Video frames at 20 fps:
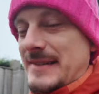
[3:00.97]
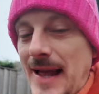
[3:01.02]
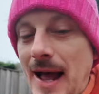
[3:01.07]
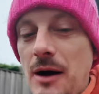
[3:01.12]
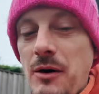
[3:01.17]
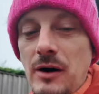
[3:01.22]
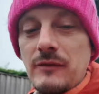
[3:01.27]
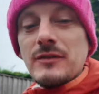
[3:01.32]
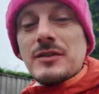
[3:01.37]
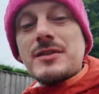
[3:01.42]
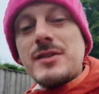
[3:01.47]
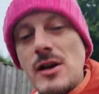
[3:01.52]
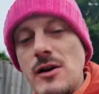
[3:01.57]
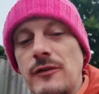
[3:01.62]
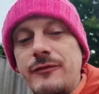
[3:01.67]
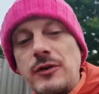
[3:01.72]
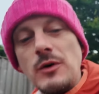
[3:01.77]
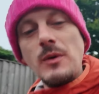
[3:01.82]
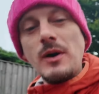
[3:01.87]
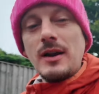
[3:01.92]
out on the
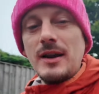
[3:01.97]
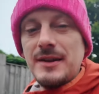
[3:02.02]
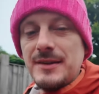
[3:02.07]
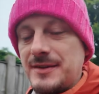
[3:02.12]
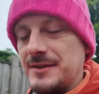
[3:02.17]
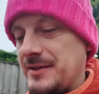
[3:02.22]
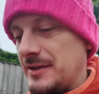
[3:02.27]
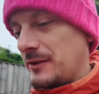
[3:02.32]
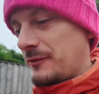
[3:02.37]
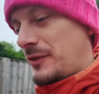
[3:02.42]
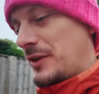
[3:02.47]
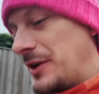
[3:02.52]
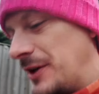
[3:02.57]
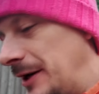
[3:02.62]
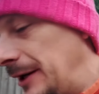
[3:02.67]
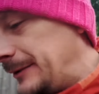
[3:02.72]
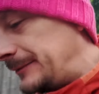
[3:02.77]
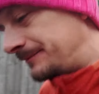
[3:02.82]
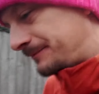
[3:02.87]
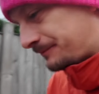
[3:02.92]
sofa while editing a
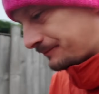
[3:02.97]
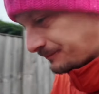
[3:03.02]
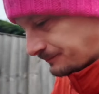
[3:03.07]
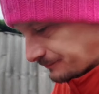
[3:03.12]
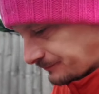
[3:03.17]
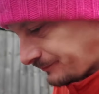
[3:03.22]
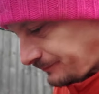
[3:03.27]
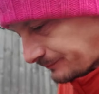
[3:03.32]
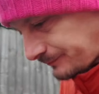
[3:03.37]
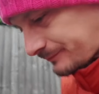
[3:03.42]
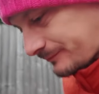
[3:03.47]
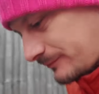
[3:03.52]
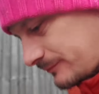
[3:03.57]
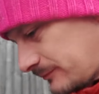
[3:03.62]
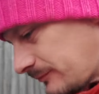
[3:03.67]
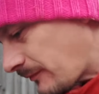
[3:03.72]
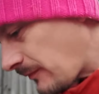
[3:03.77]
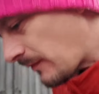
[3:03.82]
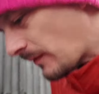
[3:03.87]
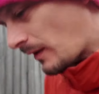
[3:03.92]
video.
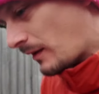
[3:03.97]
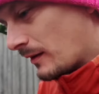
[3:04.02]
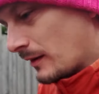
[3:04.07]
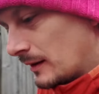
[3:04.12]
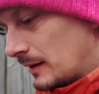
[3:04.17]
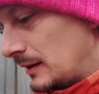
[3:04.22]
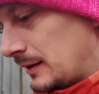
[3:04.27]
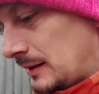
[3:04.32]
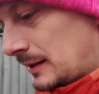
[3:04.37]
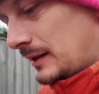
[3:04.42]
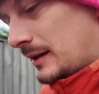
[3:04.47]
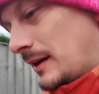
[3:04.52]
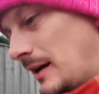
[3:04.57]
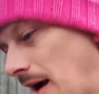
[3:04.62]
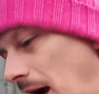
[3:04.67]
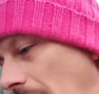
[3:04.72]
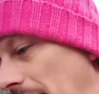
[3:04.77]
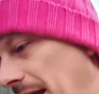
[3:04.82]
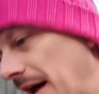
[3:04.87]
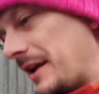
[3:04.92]

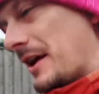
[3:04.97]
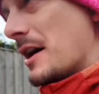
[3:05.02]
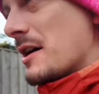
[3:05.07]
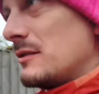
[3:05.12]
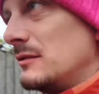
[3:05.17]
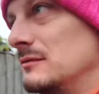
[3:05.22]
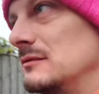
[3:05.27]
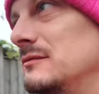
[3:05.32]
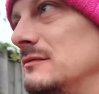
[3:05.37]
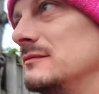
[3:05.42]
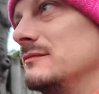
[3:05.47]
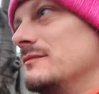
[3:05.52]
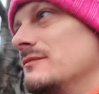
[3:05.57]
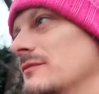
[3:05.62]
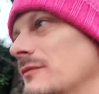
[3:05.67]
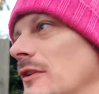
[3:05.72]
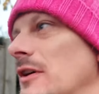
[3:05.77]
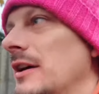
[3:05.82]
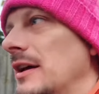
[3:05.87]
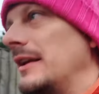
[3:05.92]
And I don't
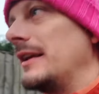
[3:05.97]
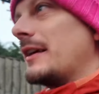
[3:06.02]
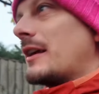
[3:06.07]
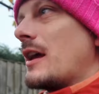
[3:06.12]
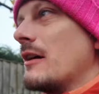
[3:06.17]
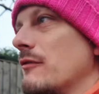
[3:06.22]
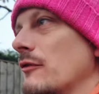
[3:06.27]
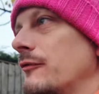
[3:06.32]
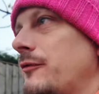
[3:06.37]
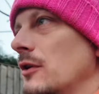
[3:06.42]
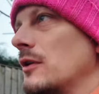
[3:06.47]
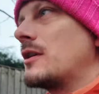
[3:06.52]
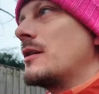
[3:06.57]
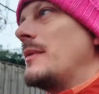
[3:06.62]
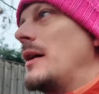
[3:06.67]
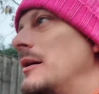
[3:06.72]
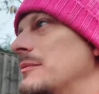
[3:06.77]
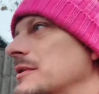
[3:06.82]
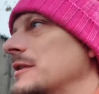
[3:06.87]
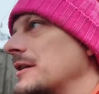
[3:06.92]
really give a fuck
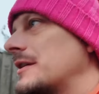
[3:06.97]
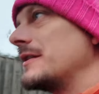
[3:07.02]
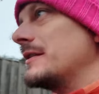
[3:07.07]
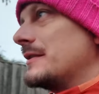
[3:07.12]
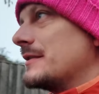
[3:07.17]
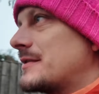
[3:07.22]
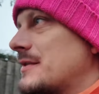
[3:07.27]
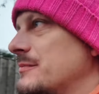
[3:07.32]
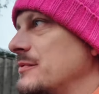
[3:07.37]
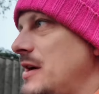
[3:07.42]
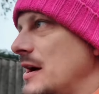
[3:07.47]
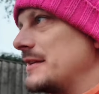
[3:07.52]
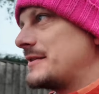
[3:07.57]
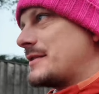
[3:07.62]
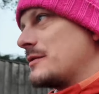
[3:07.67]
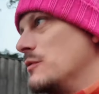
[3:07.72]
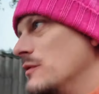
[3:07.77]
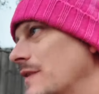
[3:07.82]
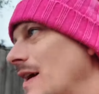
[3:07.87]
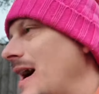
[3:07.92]
about breaking
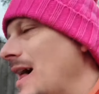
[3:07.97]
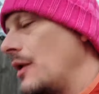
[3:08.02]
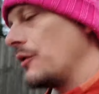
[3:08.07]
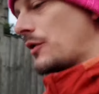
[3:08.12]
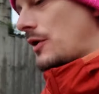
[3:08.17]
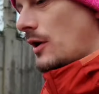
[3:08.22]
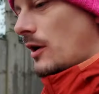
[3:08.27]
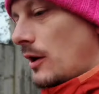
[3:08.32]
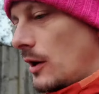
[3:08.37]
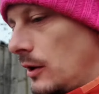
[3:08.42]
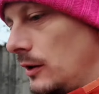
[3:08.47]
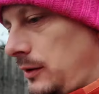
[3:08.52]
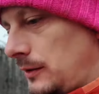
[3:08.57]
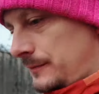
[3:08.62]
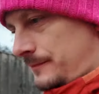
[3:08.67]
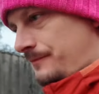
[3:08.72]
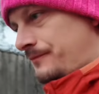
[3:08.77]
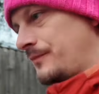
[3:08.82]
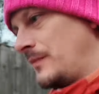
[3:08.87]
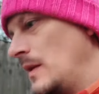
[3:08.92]
sobriety with alcohol.
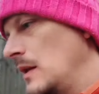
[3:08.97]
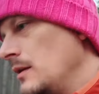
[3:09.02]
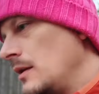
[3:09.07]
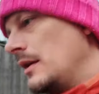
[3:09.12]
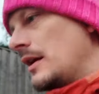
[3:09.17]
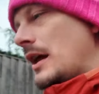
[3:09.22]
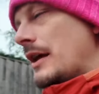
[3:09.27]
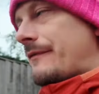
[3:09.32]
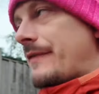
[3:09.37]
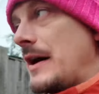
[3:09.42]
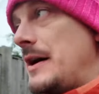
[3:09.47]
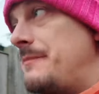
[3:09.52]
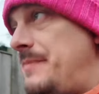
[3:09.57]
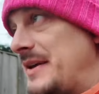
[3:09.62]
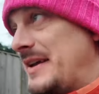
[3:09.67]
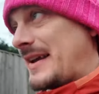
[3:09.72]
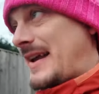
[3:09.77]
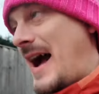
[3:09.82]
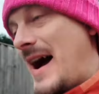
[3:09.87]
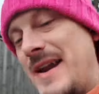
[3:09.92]
If it had
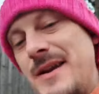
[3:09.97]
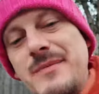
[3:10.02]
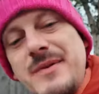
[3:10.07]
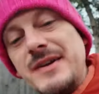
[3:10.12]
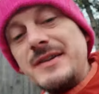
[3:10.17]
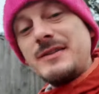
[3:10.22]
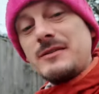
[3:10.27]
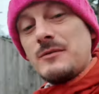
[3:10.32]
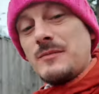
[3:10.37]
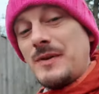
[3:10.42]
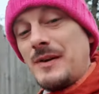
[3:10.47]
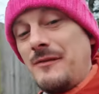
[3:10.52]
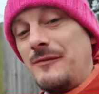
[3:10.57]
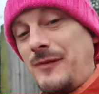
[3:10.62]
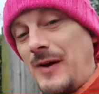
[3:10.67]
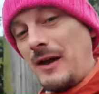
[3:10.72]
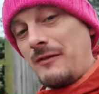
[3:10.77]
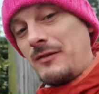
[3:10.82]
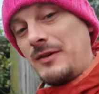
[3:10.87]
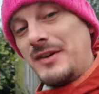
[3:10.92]
been cannabis, it would be a
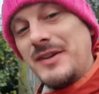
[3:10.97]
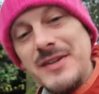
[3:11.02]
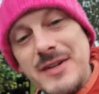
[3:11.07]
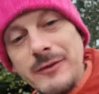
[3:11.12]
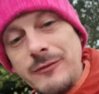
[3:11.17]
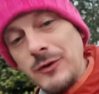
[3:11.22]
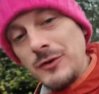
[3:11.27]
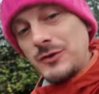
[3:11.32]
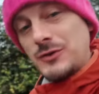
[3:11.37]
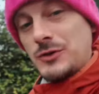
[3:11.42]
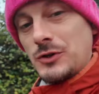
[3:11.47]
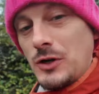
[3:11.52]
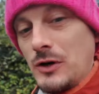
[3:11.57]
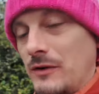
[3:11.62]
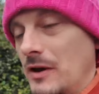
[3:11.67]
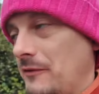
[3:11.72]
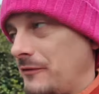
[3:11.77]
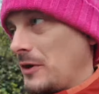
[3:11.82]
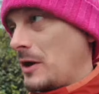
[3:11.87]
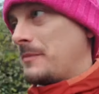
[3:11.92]
very different
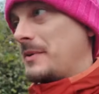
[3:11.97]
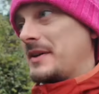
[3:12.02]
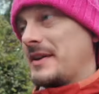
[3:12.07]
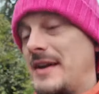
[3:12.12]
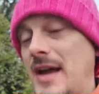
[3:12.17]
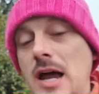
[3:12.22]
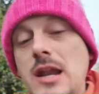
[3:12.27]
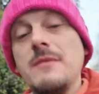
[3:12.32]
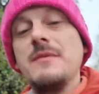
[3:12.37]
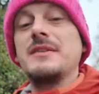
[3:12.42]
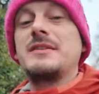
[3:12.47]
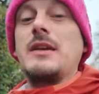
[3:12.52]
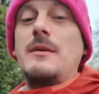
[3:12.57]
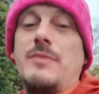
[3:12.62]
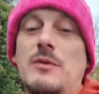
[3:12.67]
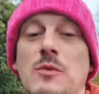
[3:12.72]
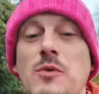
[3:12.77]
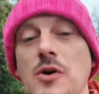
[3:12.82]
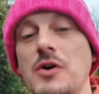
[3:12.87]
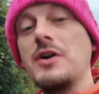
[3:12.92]
story. If it had been cannabis, I'd
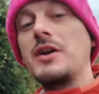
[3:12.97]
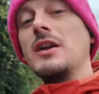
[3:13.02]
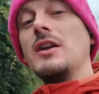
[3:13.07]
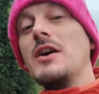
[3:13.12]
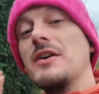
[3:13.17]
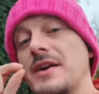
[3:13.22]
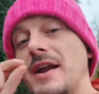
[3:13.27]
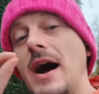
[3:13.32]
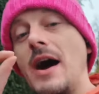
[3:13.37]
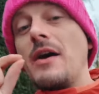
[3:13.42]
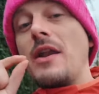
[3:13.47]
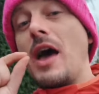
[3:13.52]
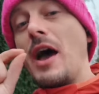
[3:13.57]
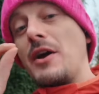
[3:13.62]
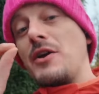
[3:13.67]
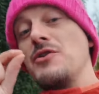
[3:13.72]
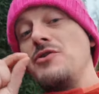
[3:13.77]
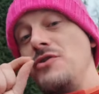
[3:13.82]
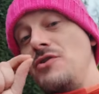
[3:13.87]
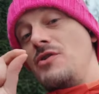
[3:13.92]
be walking along now like,
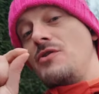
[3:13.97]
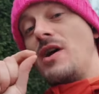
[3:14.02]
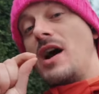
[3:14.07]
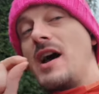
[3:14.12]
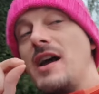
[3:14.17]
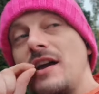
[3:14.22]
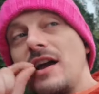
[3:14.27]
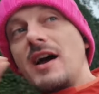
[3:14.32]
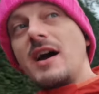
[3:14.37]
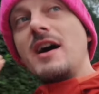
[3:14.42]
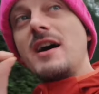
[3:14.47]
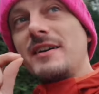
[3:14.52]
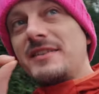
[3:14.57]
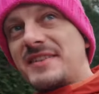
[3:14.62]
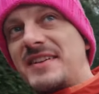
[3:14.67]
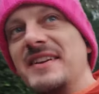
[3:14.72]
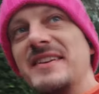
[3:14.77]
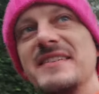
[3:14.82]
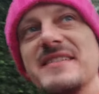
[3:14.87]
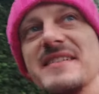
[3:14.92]
ooh, hey guys,